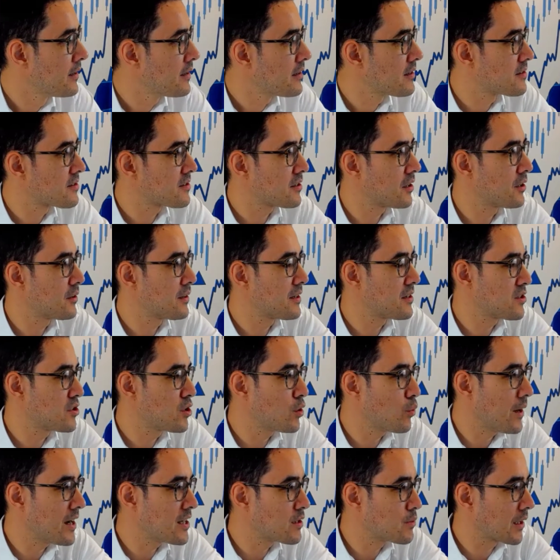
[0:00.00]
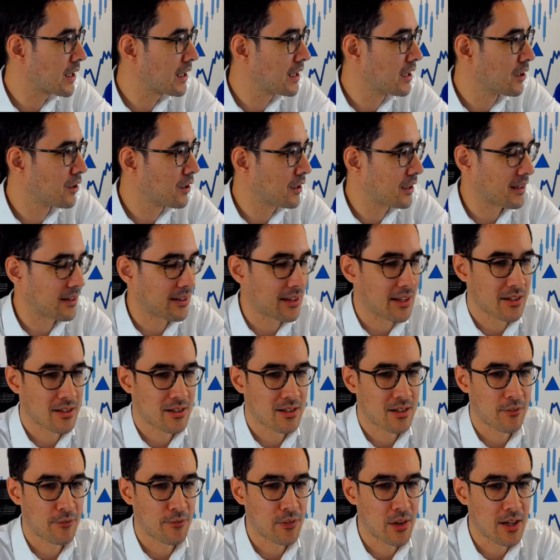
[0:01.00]
So there's 2 ways we're going to look at this.
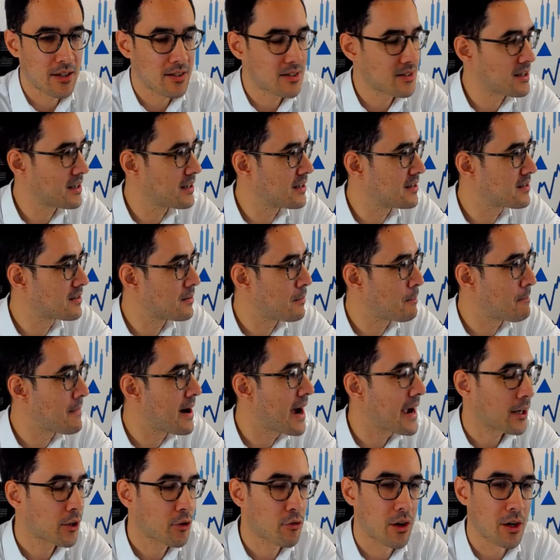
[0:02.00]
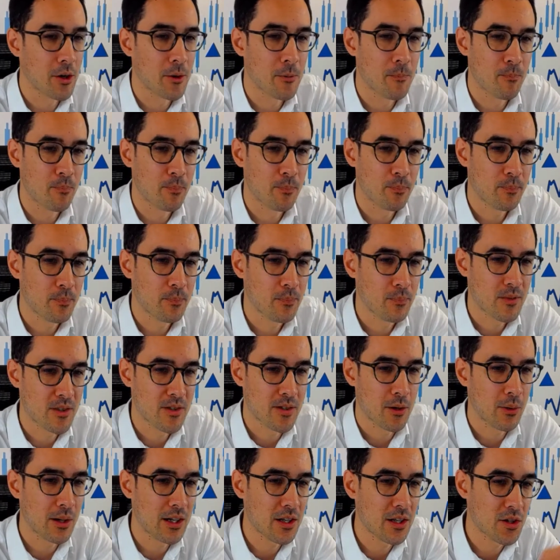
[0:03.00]
The first is macro.
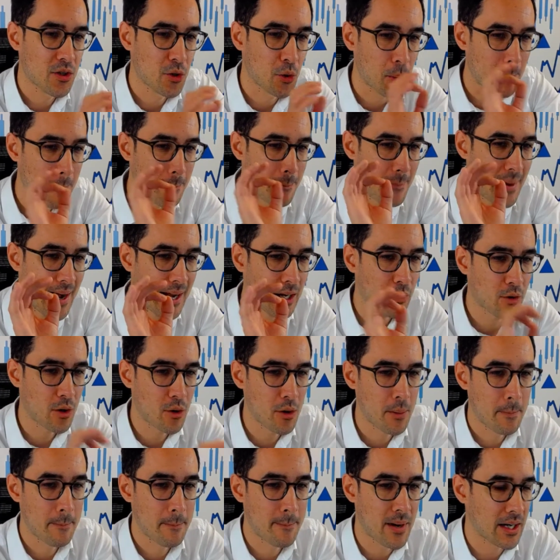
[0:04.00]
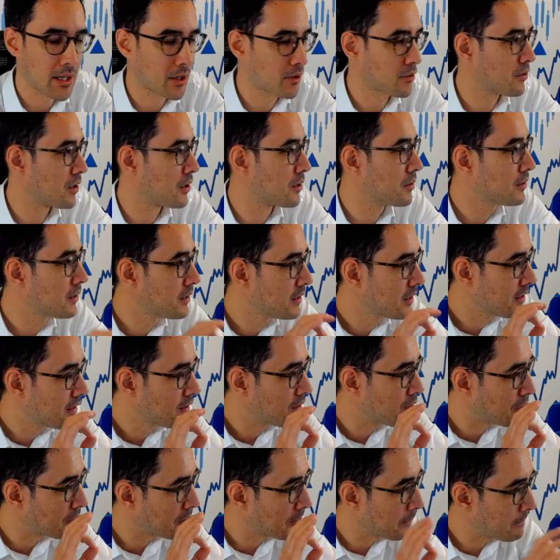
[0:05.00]
So we're going to talk macro and micro.
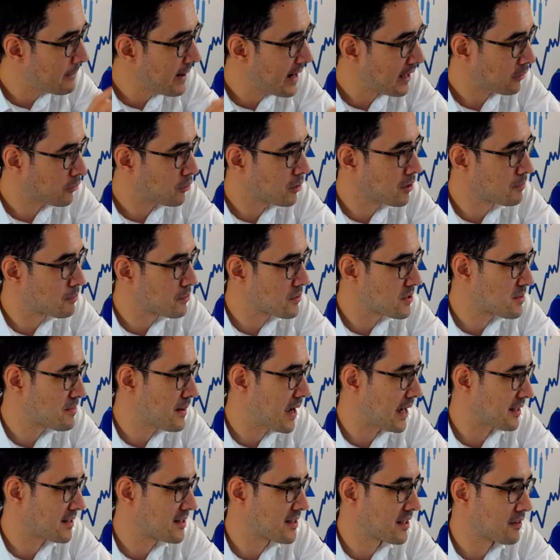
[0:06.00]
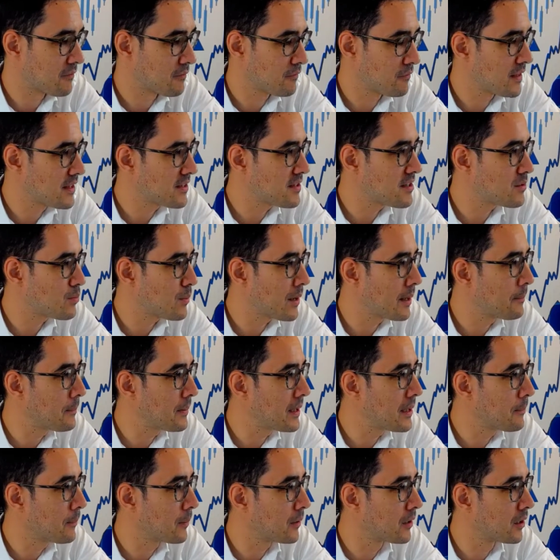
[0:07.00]
On a macro perspective, this is when
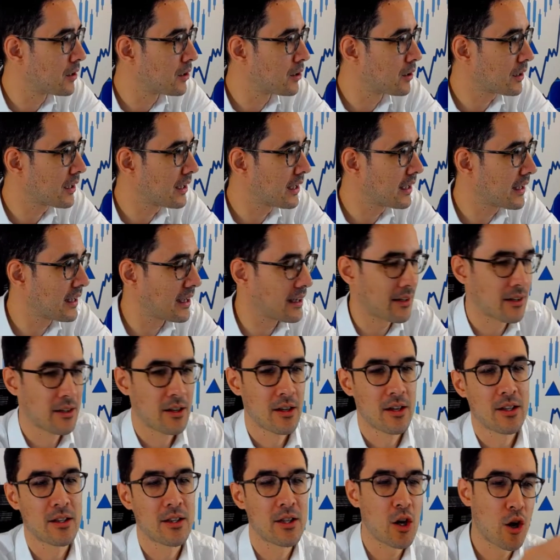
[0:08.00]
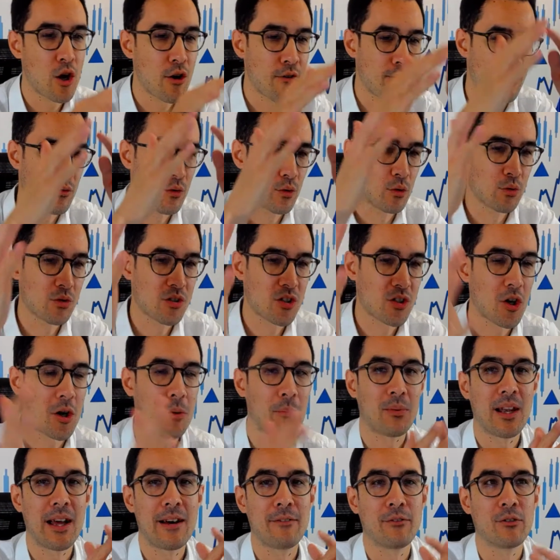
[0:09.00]
people are looking at the overall
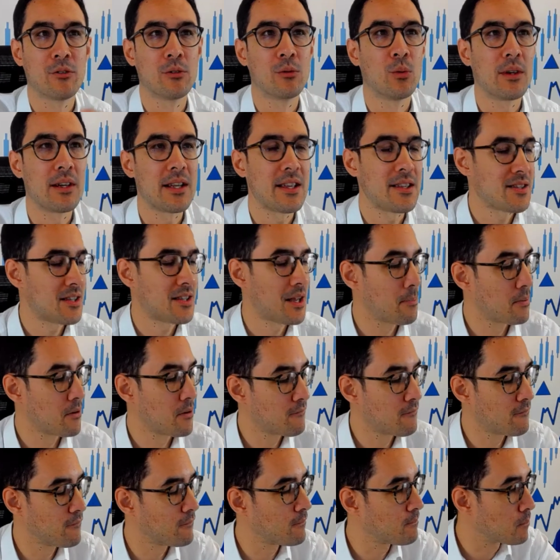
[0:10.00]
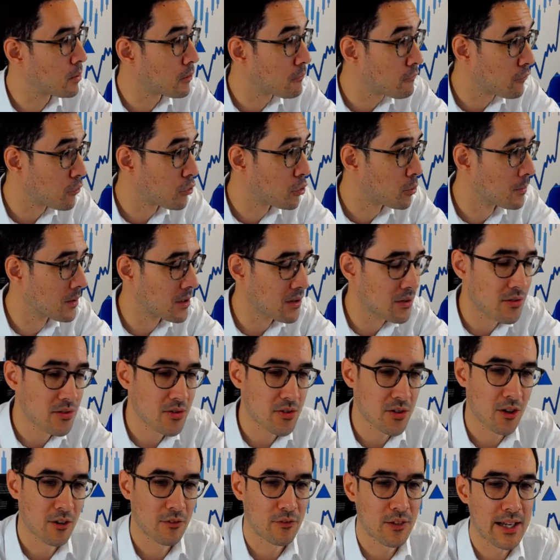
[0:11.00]
top level. What is the performance
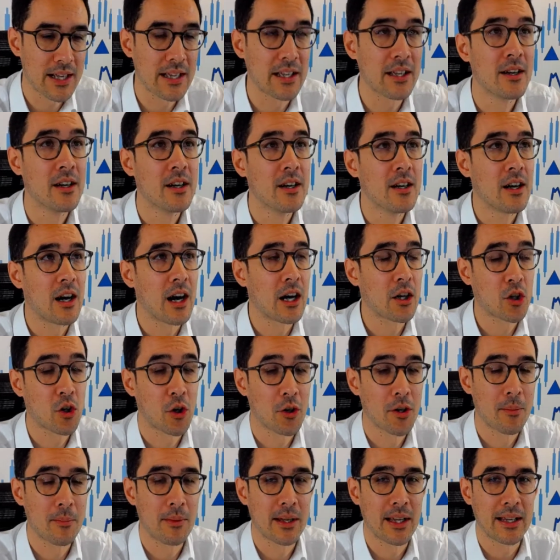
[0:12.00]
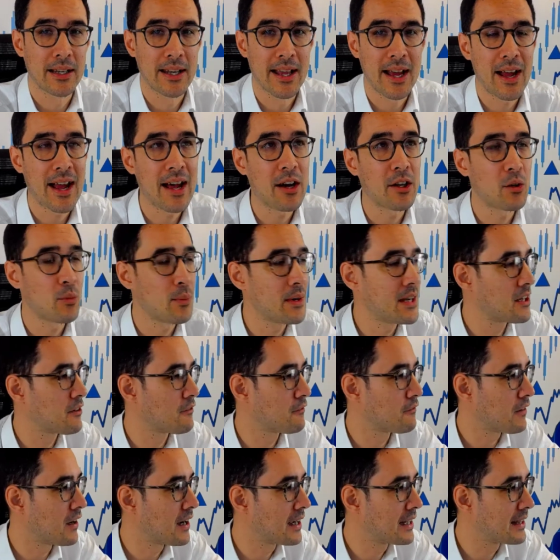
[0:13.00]
of a economy? Now, how do we
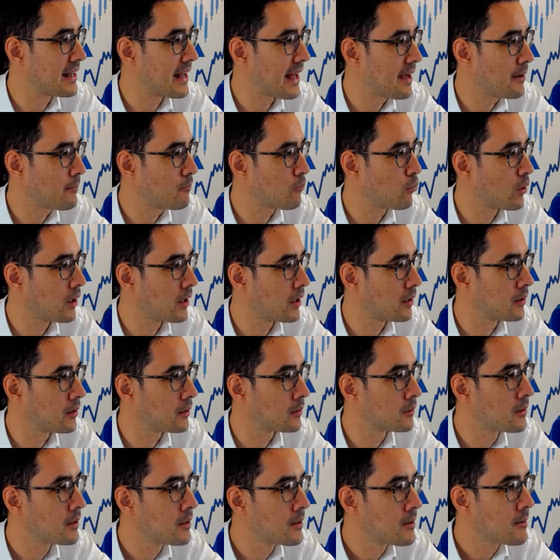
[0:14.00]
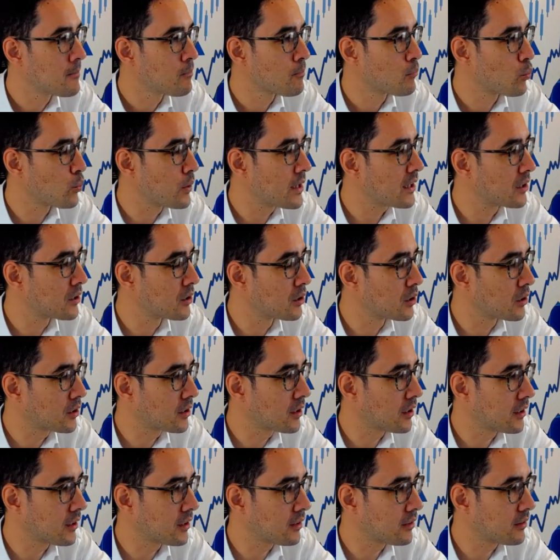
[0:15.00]
define that? Well, we can look
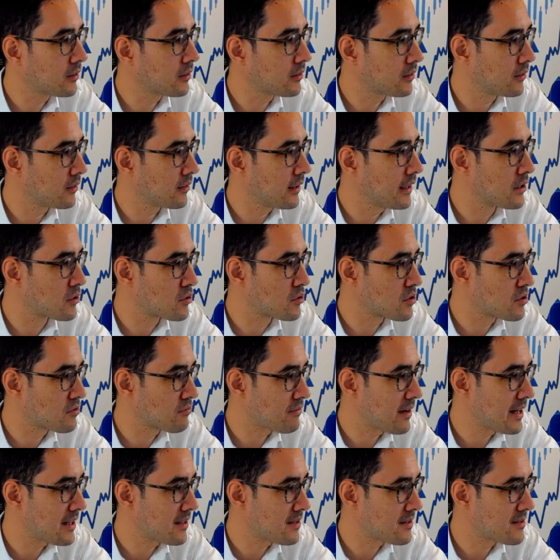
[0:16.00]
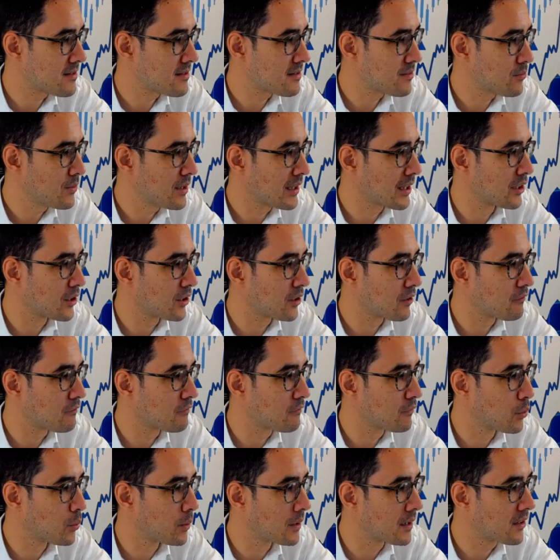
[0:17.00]
at interest rates, we can look at
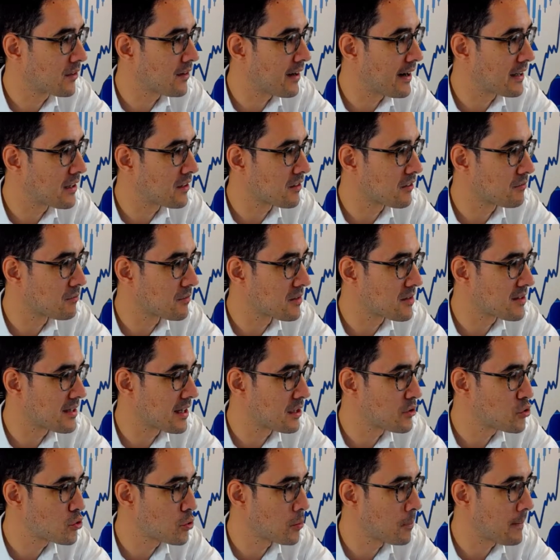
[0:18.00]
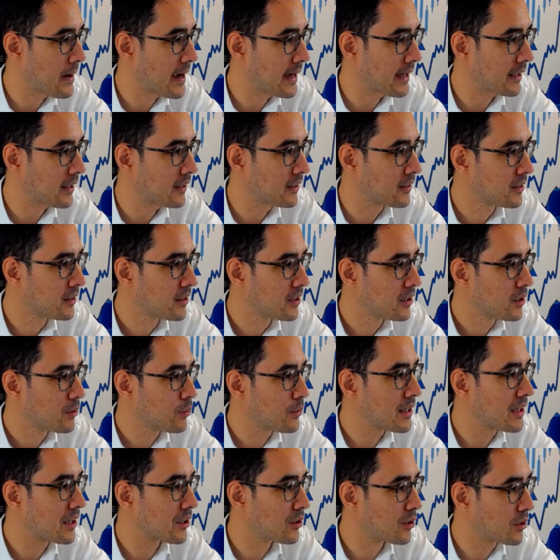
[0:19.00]
forward guidance from a central bank,
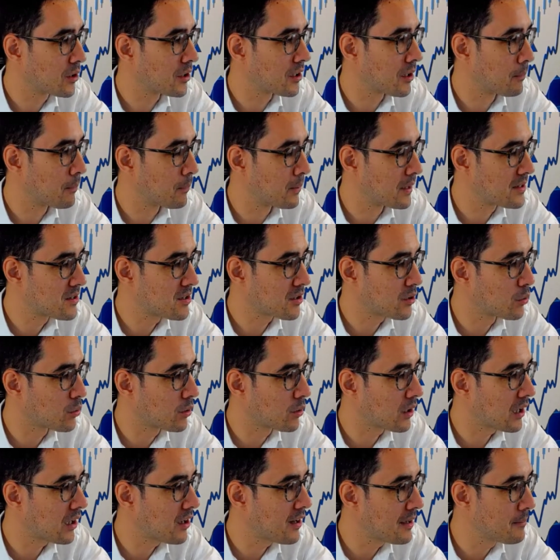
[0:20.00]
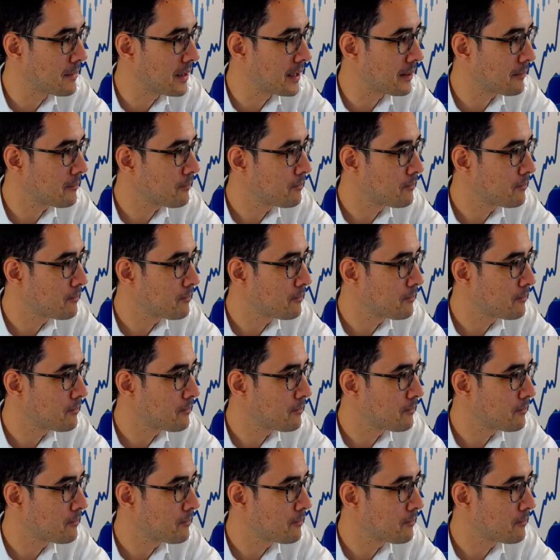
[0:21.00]
we can look at the political climate,